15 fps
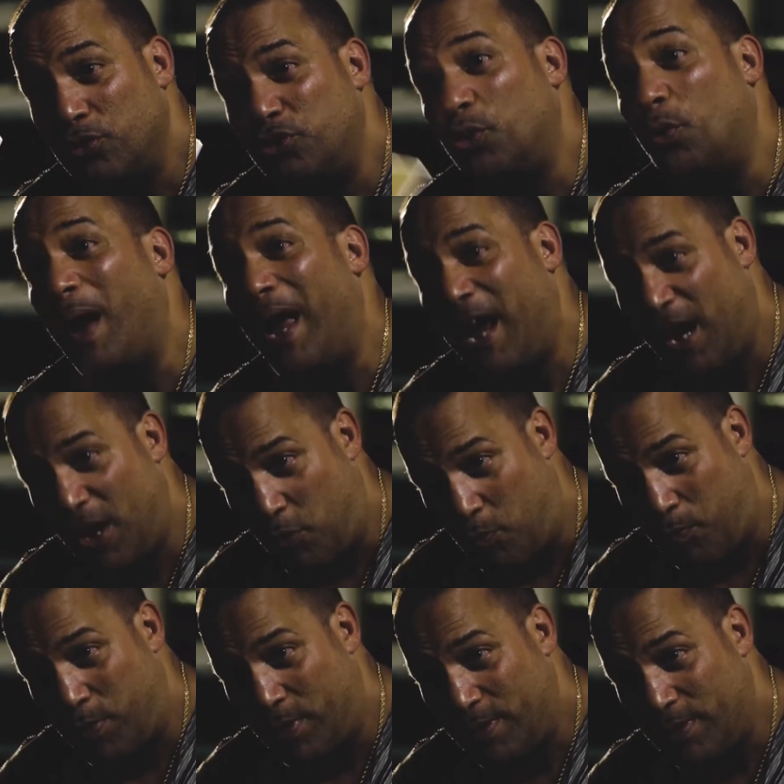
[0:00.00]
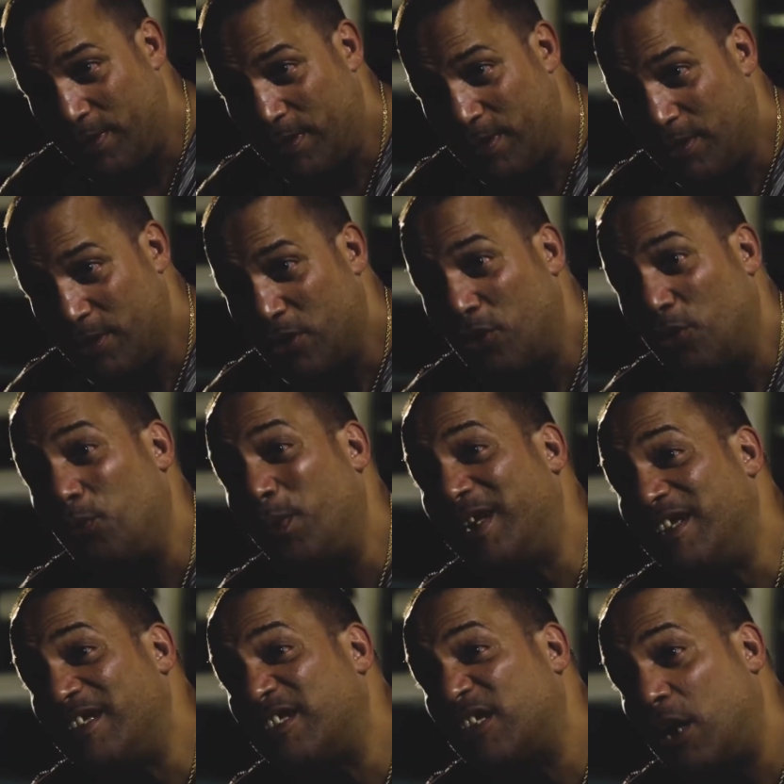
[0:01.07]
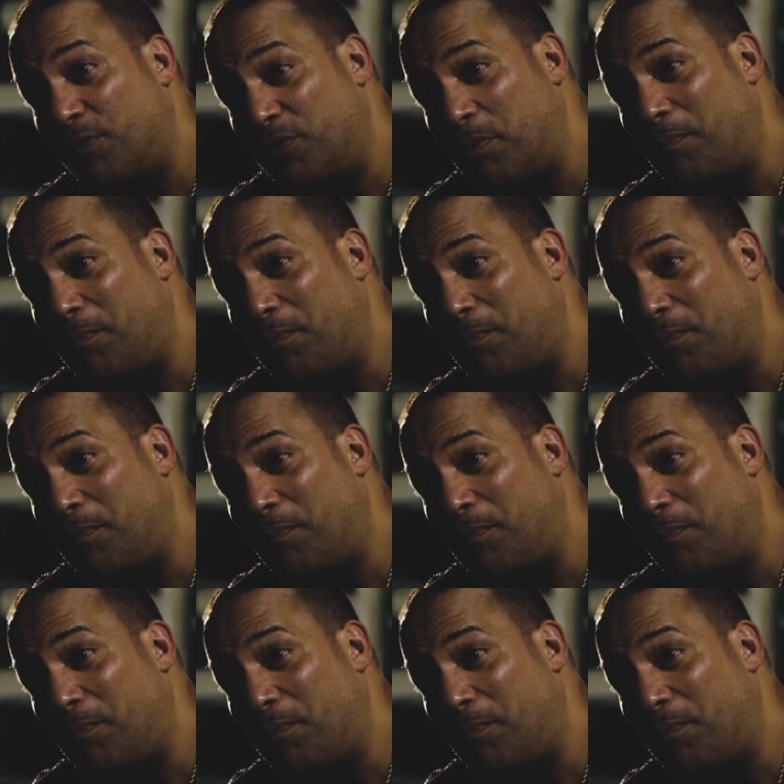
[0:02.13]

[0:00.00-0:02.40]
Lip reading: to help rediscover